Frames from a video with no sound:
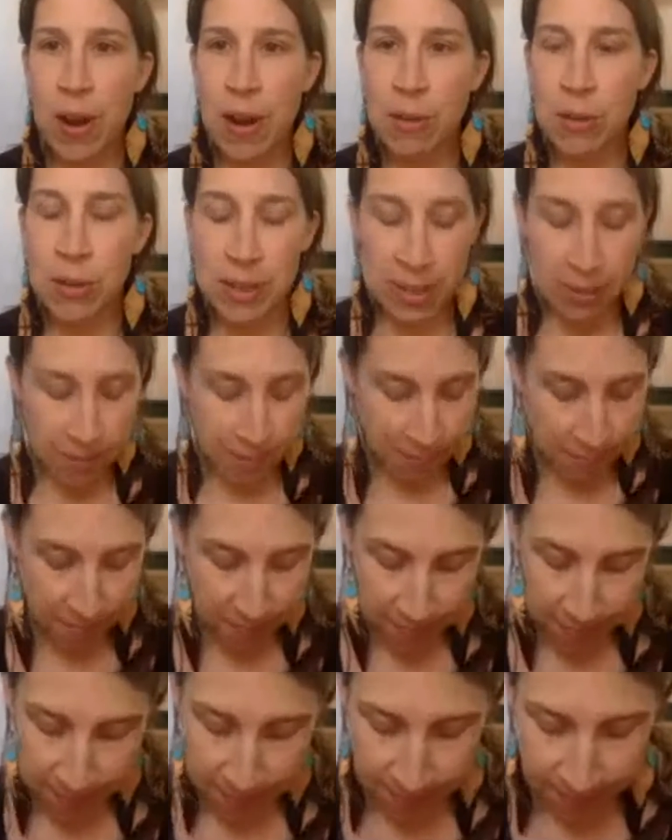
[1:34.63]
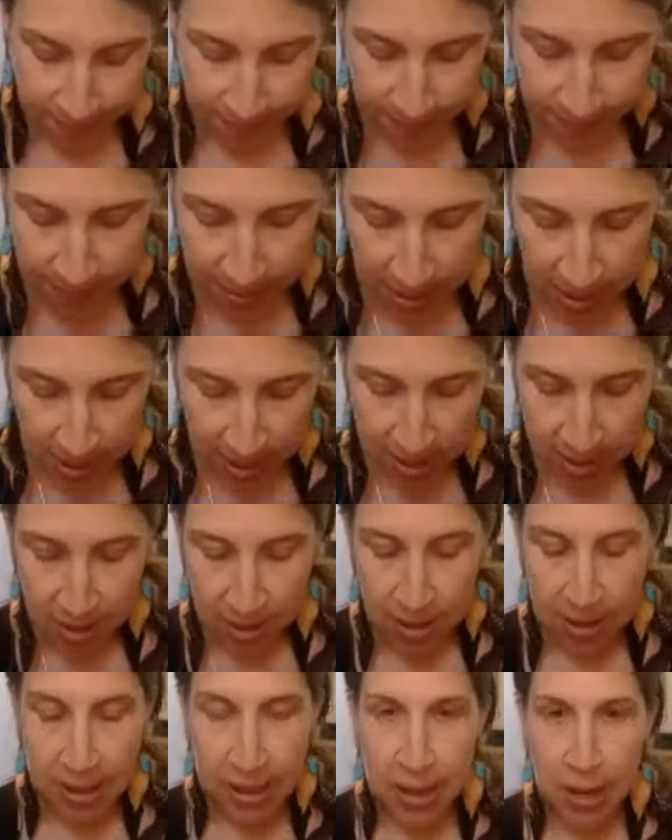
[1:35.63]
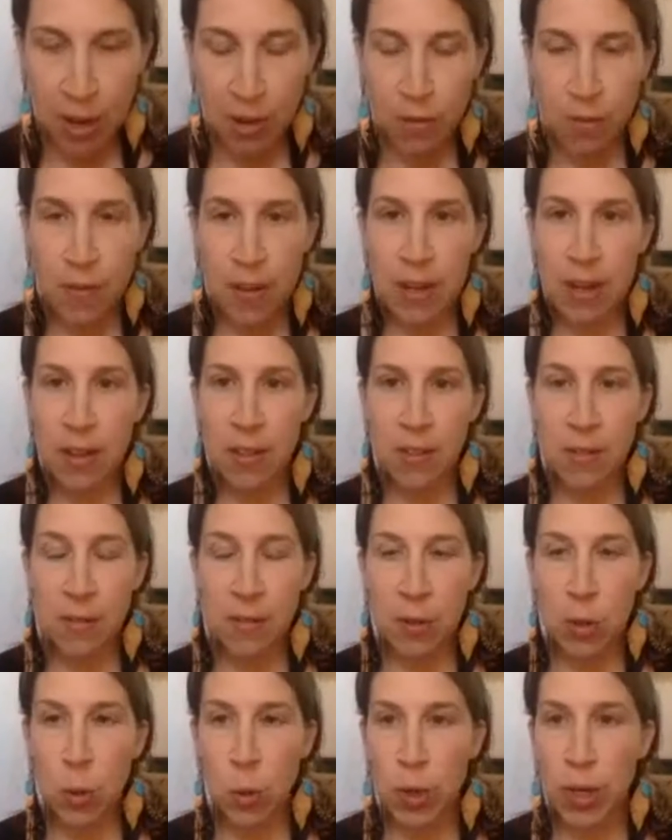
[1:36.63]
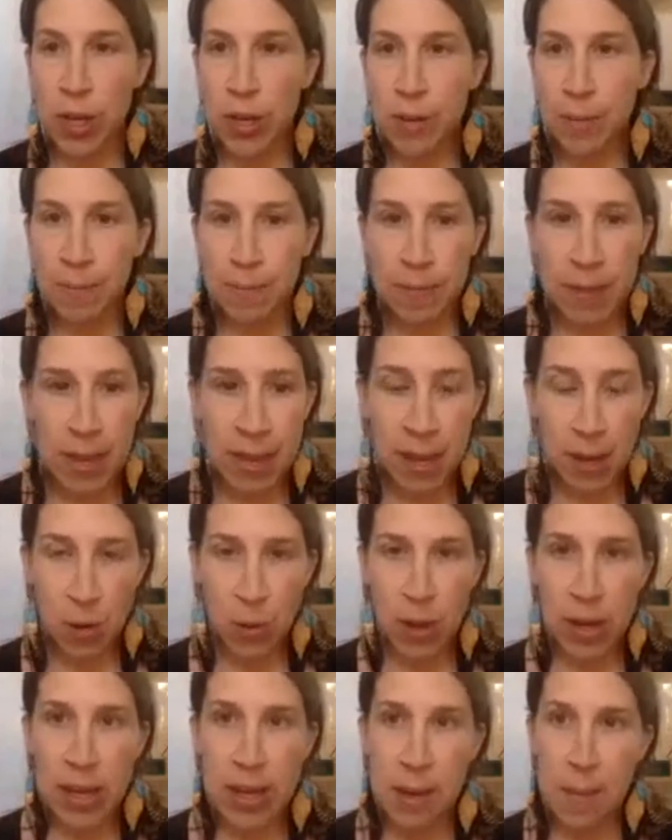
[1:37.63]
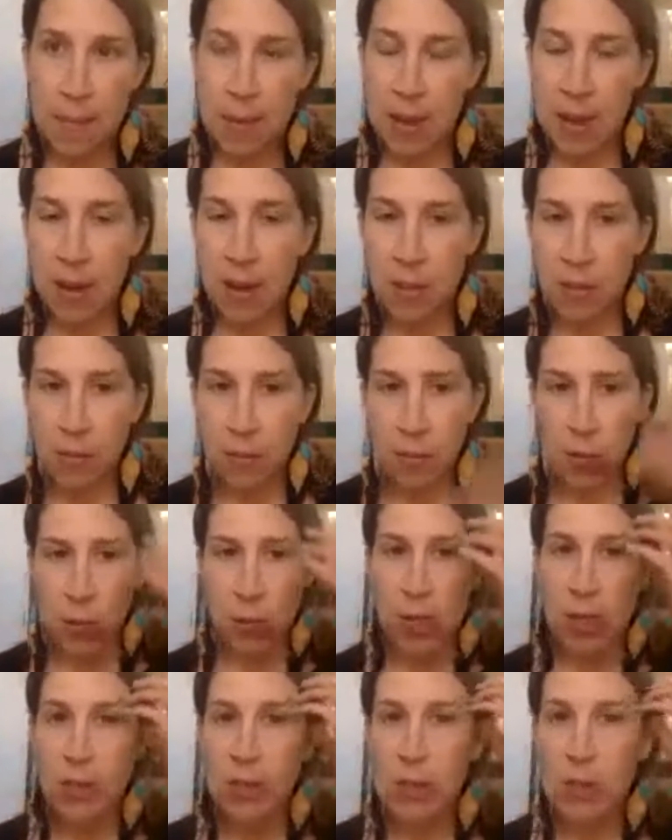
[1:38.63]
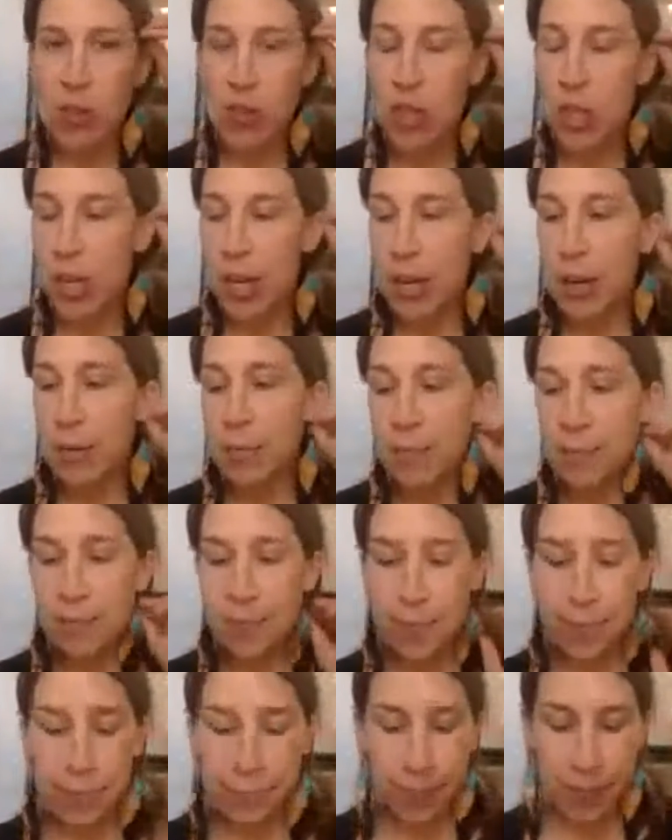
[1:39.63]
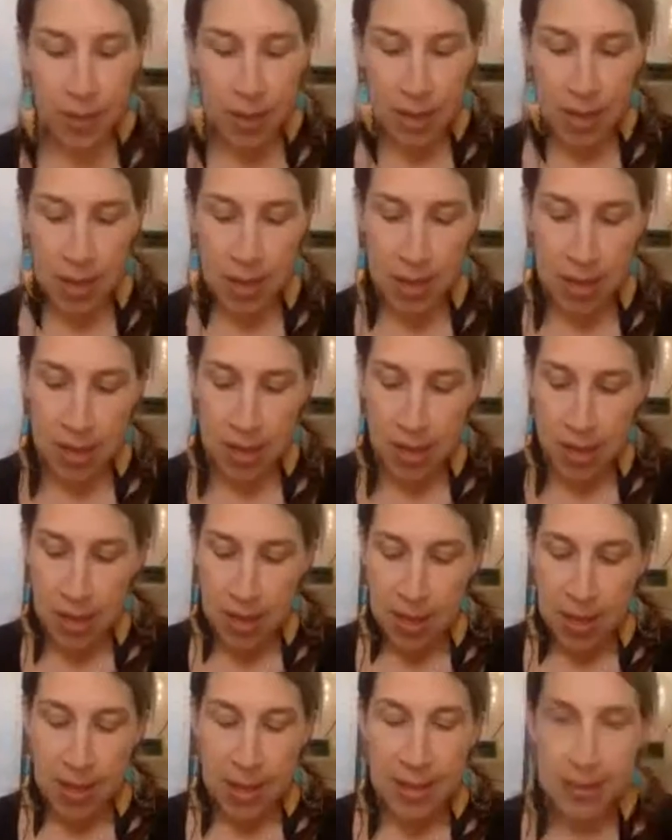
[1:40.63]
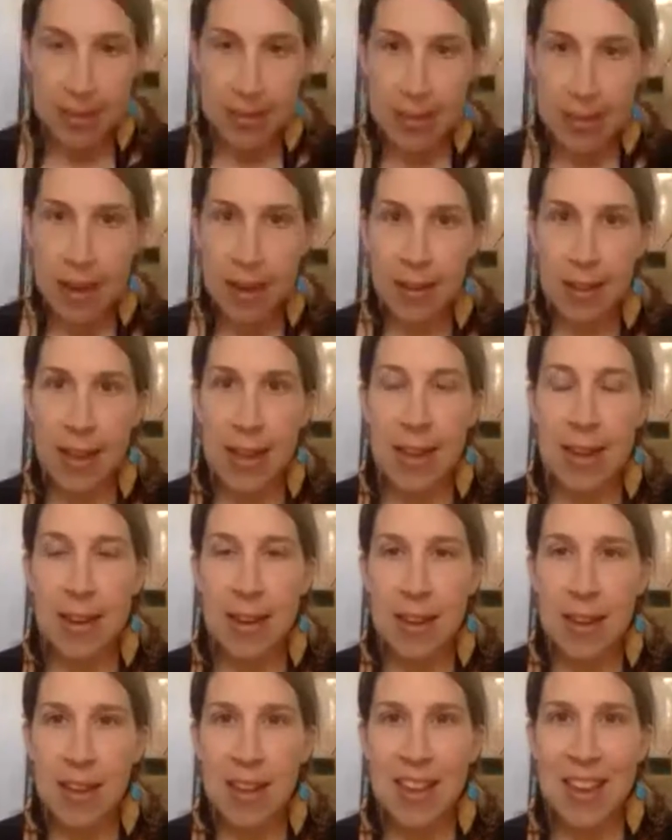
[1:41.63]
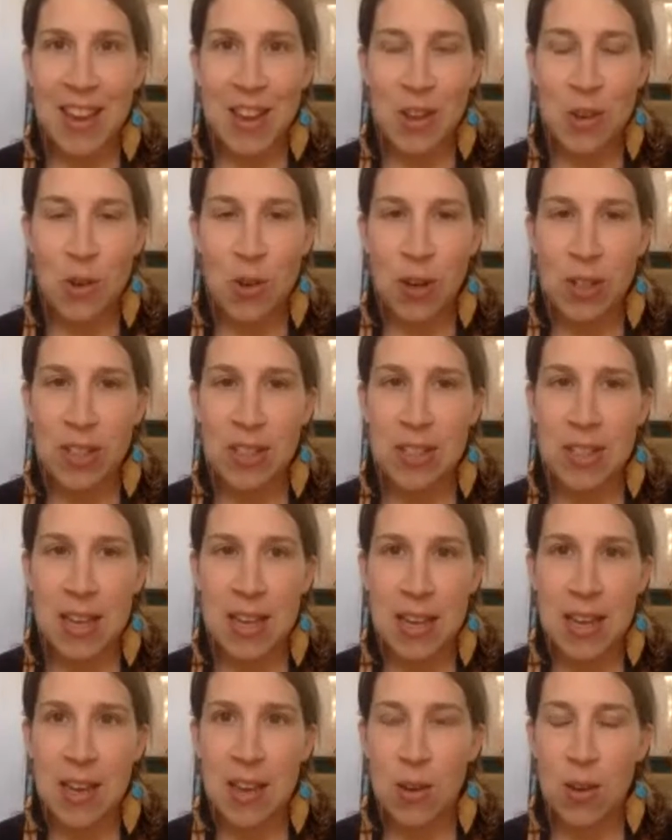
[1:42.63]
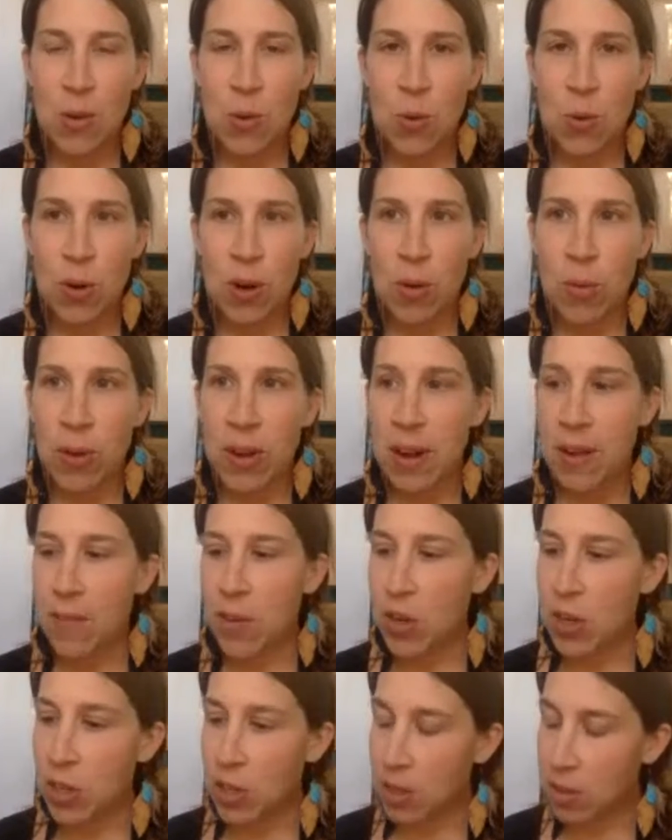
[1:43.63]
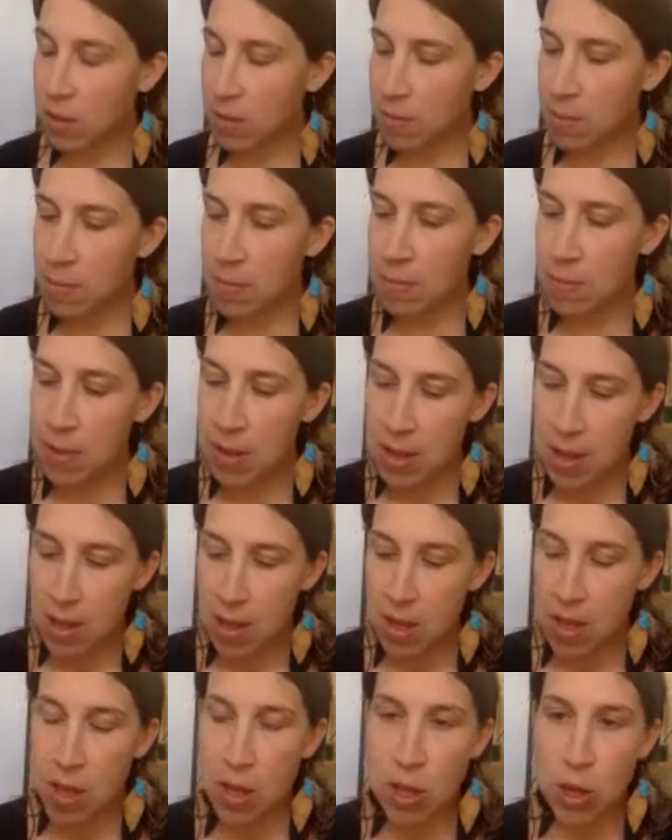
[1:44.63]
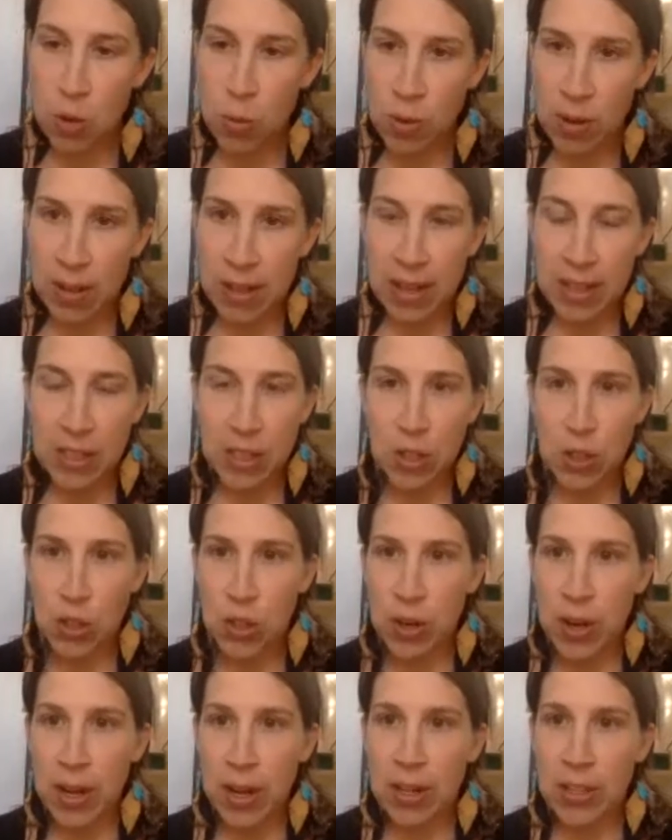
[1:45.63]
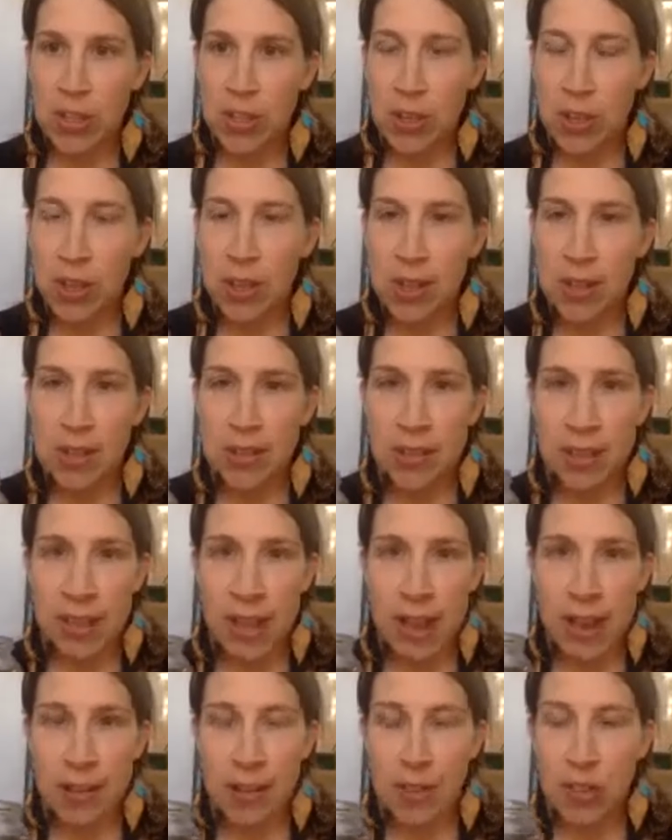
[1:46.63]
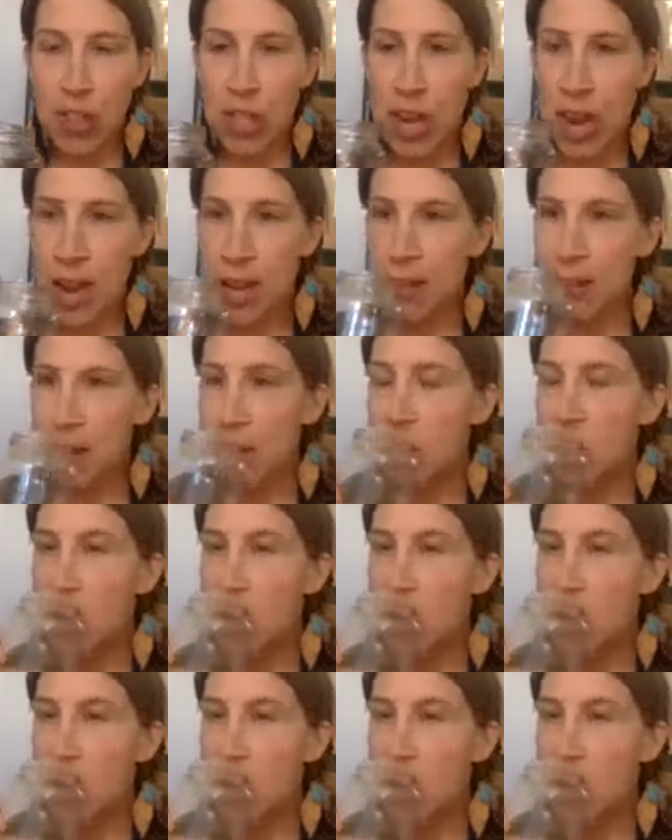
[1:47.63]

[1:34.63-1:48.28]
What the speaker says: Feeling more grounded? Get your feet on the floor. Can't quite get mine on the floor on this chair. Settle in, get your tea or whatever you would like to drink during this live chat.